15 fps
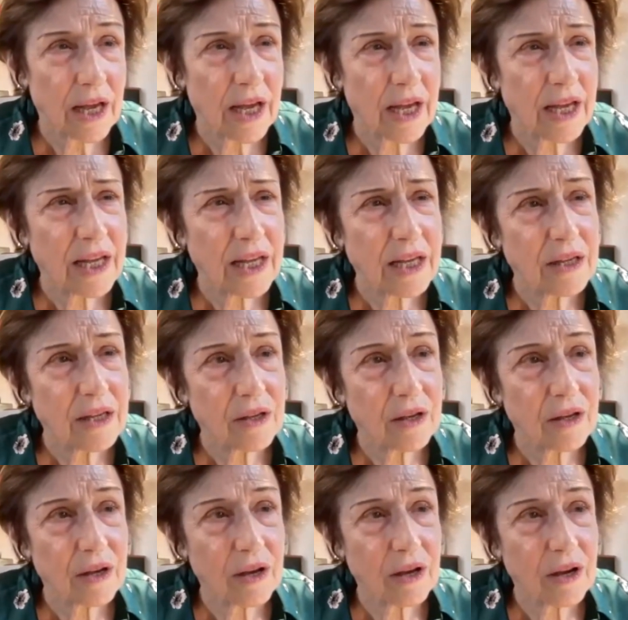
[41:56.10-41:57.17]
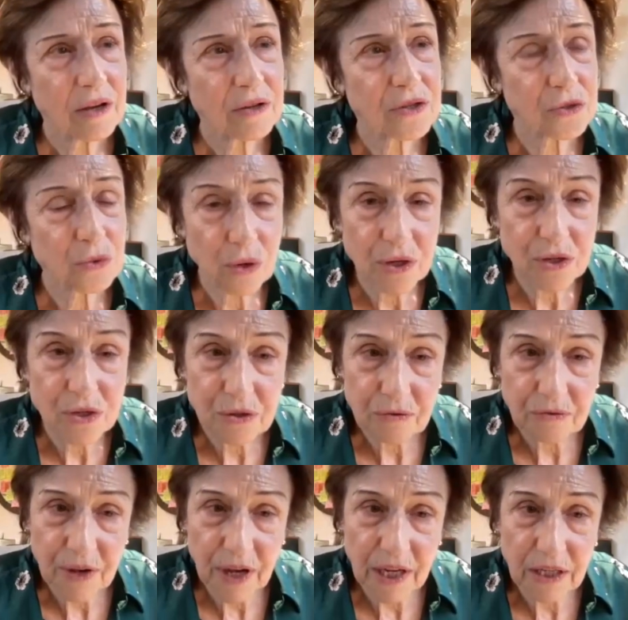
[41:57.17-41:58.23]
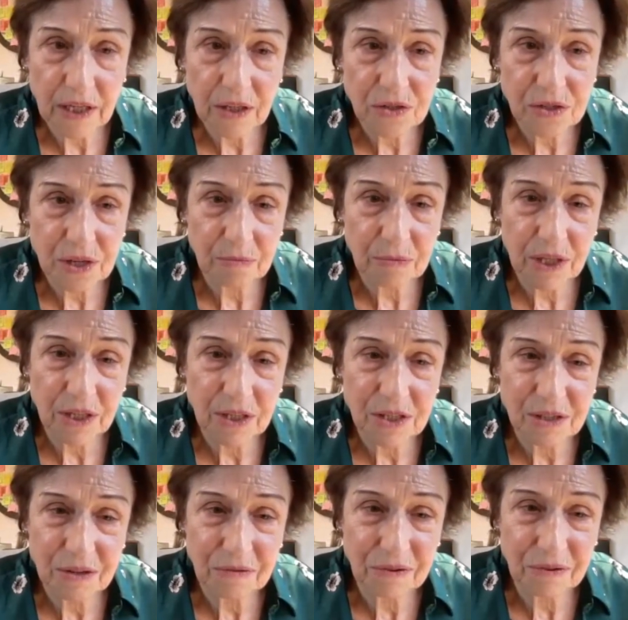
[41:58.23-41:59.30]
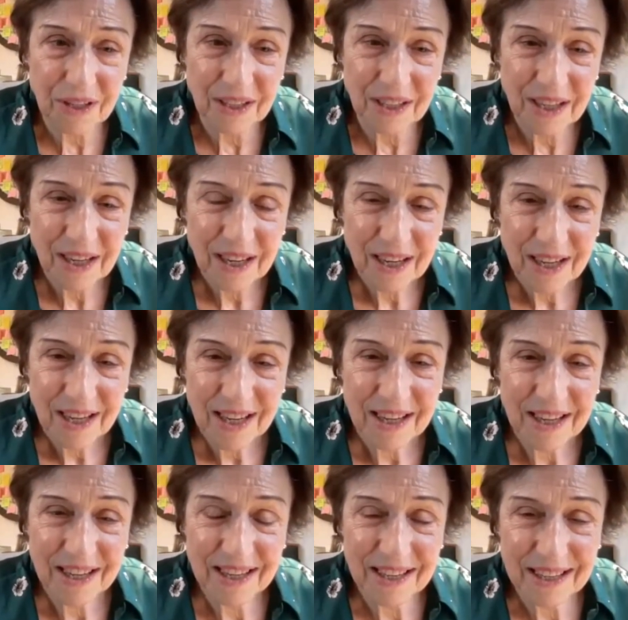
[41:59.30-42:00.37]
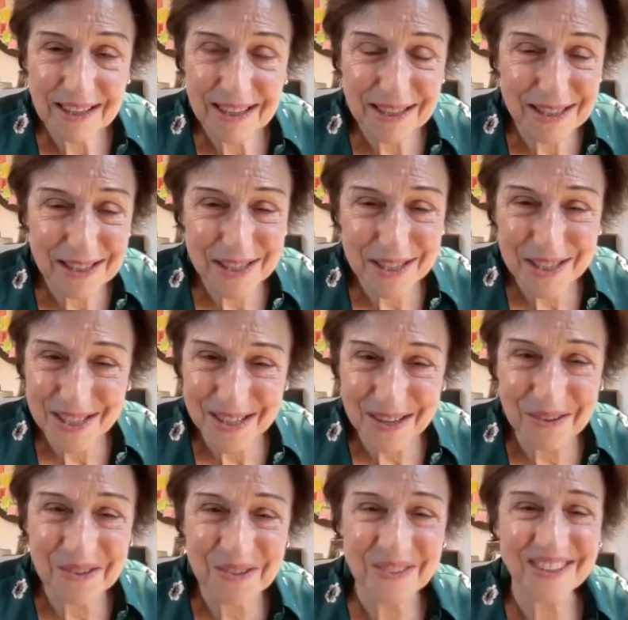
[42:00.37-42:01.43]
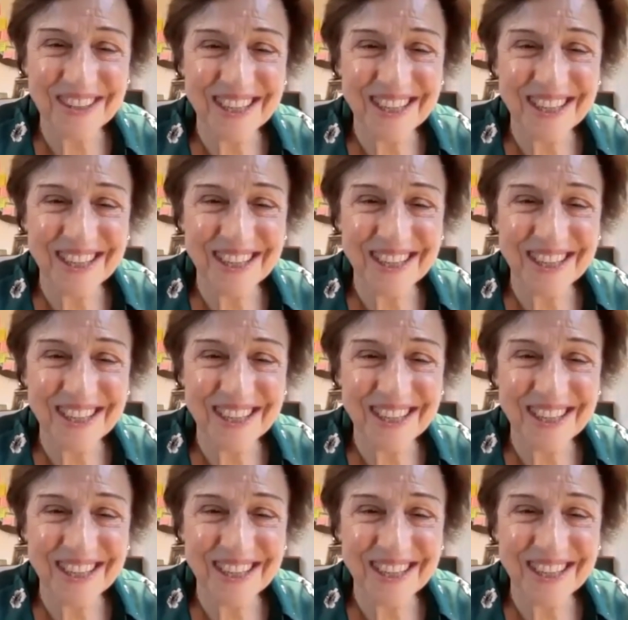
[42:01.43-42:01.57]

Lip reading: a source of finding something different. That's just so